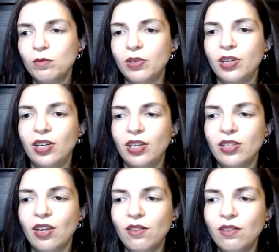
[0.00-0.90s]

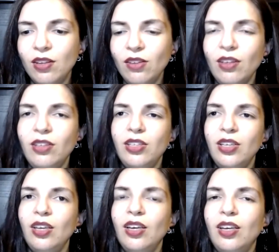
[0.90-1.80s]
But I think that
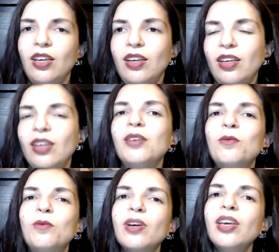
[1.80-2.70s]
in
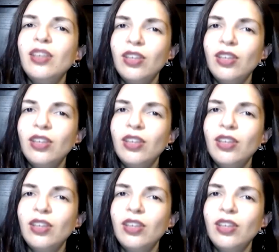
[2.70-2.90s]
a way,